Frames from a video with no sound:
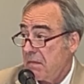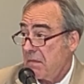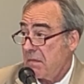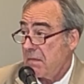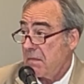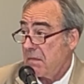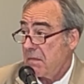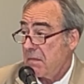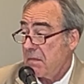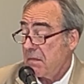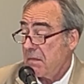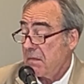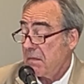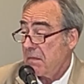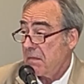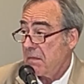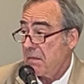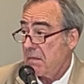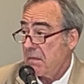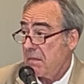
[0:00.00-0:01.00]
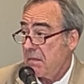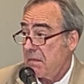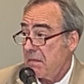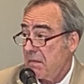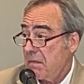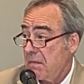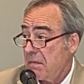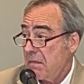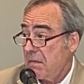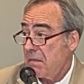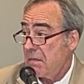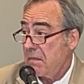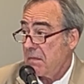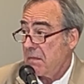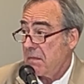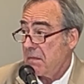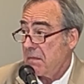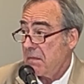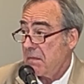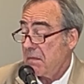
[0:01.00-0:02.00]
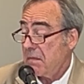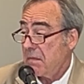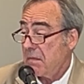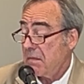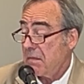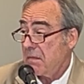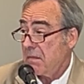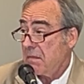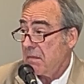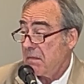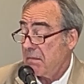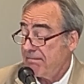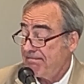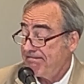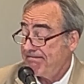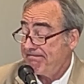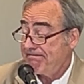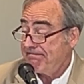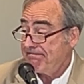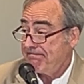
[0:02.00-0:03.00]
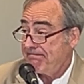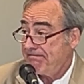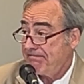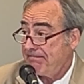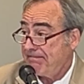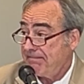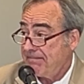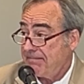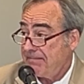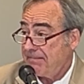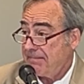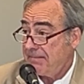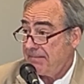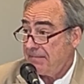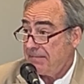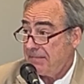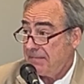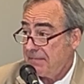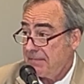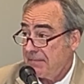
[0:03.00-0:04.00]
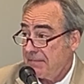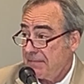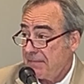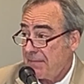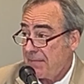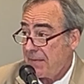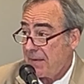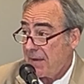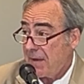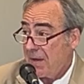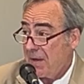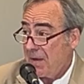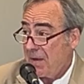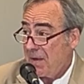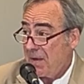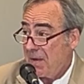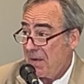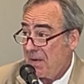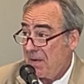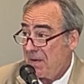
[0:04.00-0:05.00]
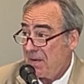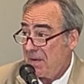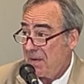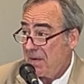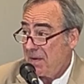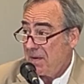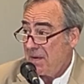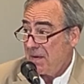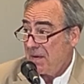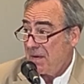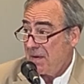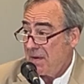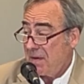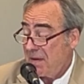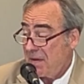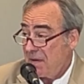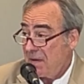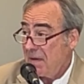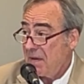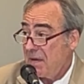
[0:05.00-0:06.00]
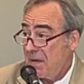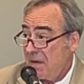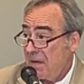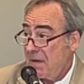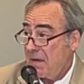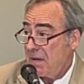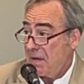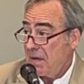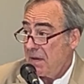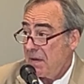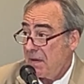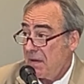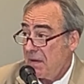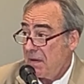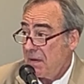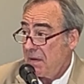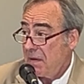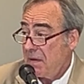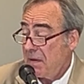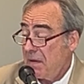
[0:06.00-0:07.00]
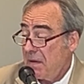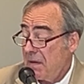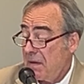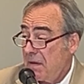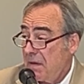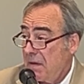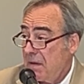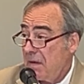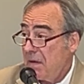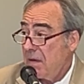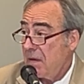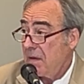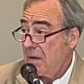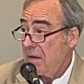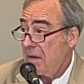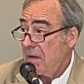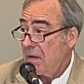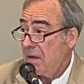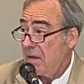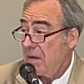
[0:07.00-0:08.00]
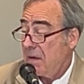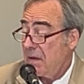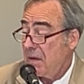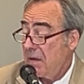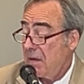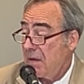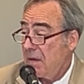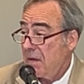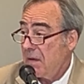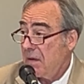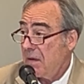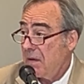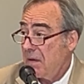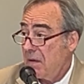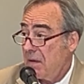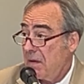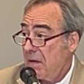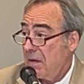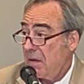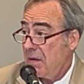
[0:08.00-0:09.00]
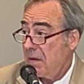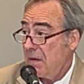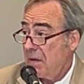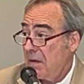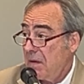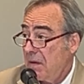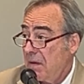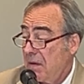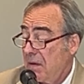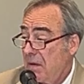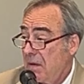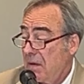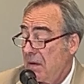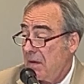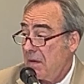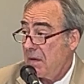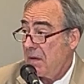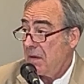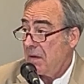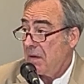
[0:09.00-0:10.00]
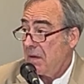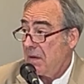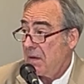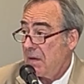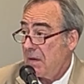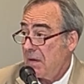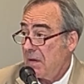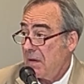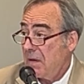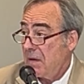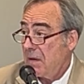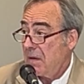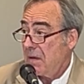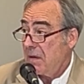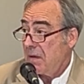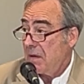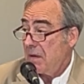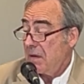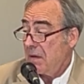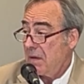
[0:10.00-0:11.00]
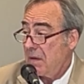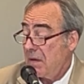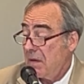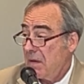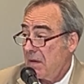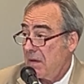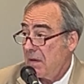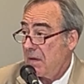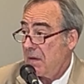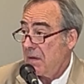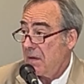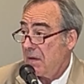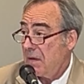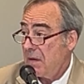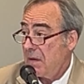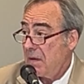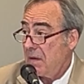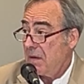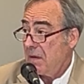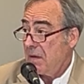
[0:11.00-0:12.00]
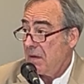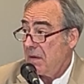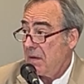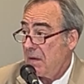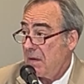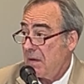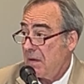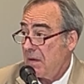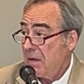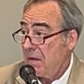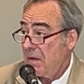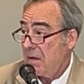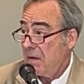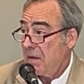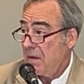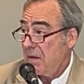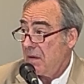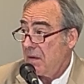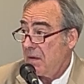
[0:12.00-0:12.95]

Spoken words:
And the greatest risk of deep disturbance construction activities like sheet piling, breaching a confining aquifer is due to